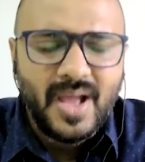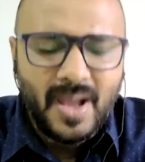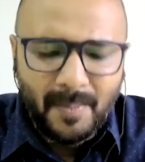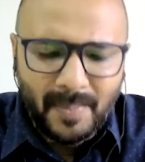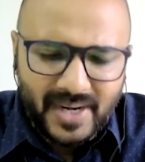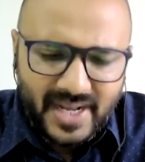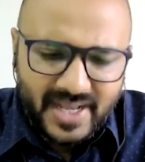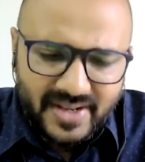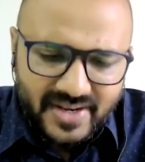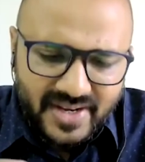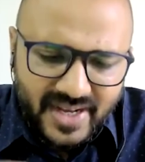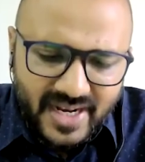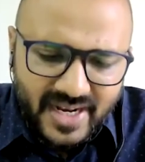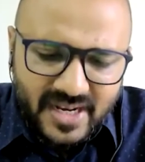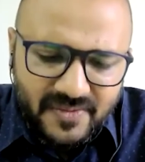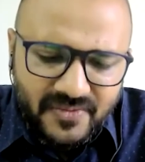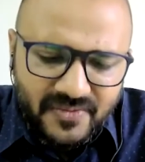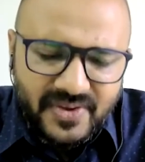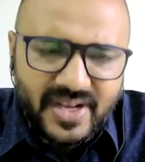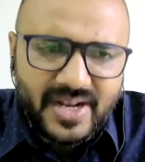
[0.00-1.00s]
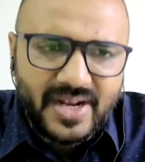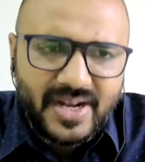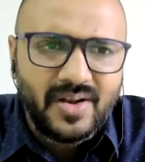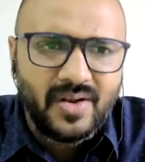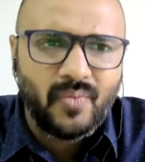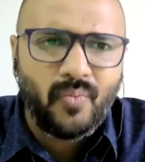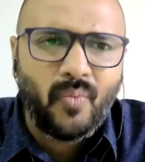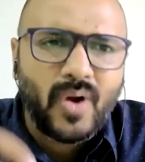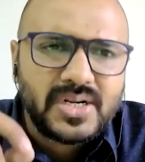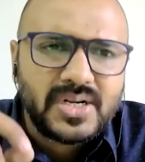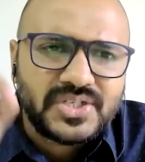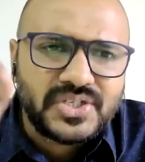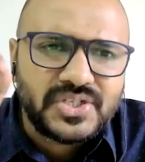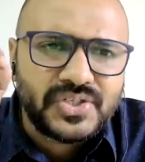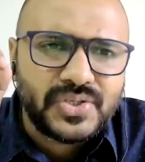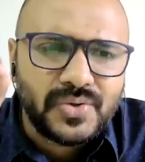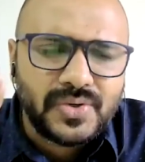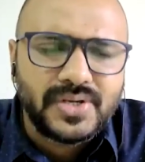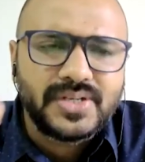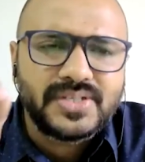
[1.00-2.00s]
But I really feel what
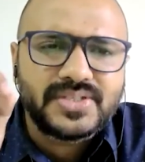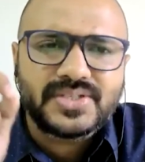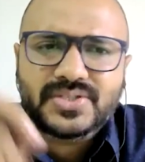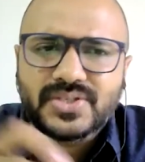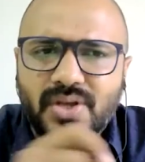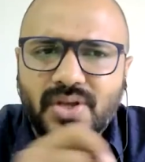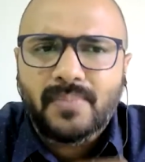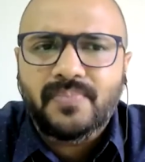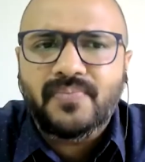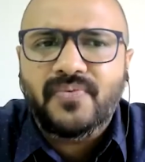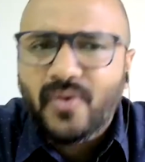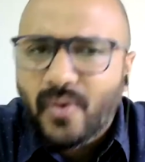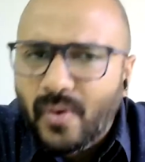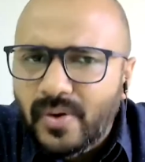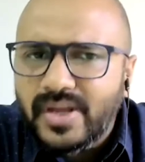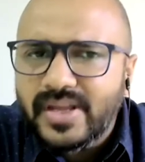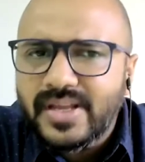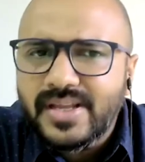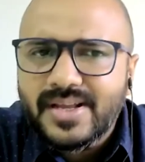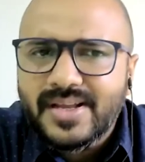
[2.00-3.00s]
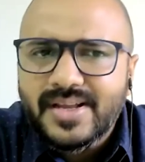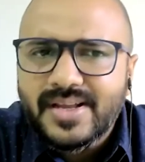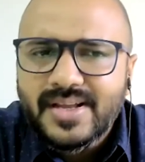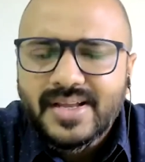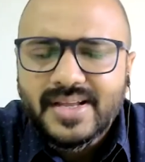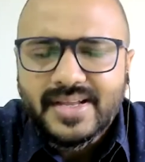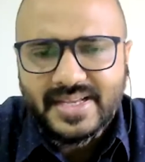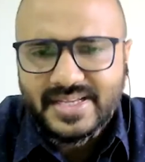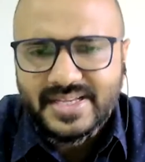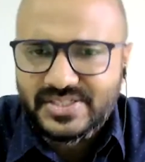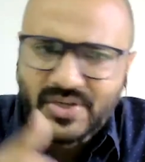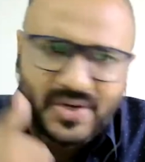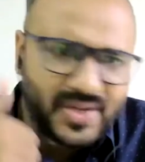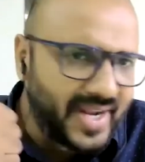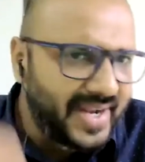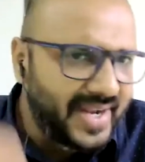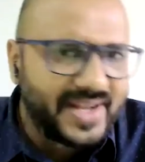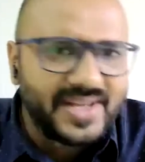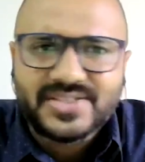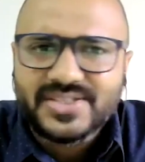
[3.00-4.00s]
shouldn't stop flowing is your
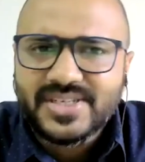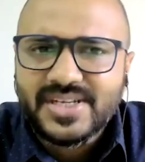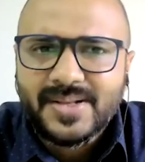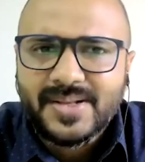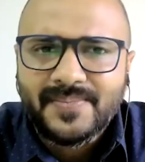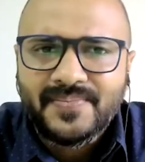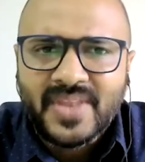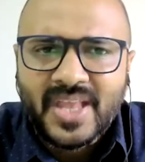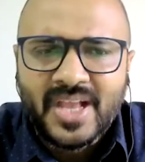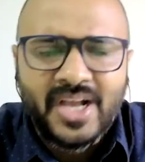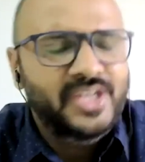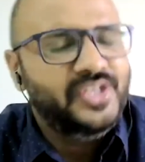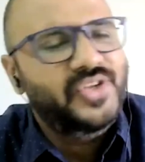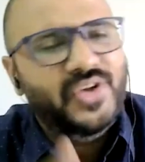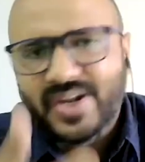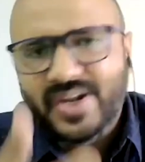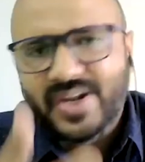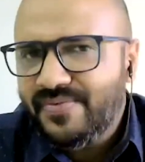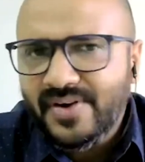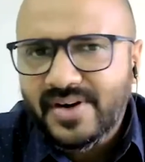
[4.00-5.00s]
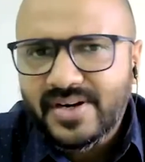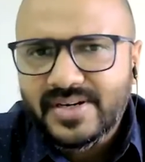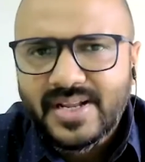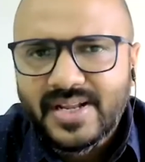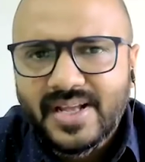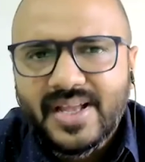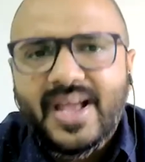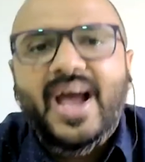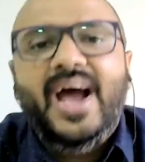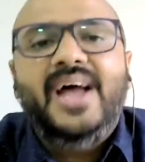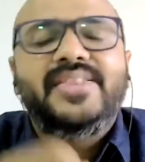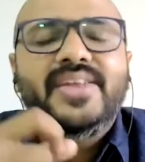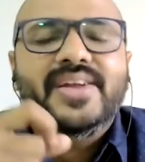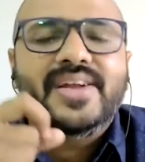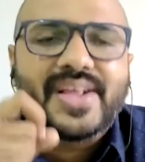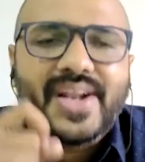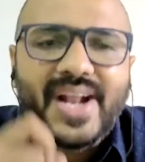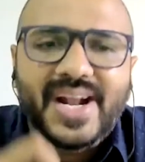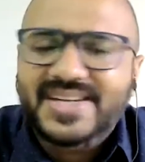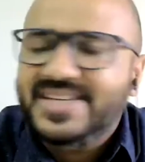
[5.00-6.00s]
energy, your effort, and the
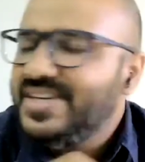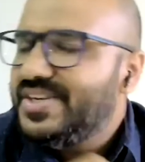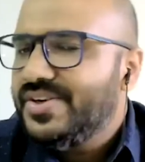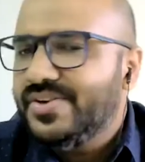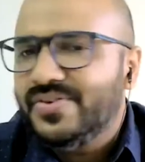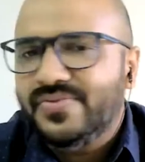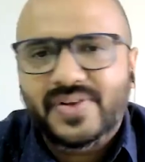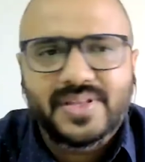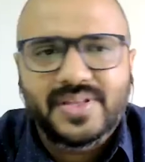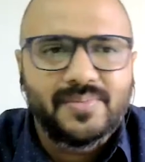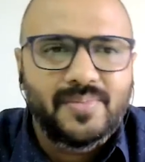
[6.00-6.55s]
gratitude for the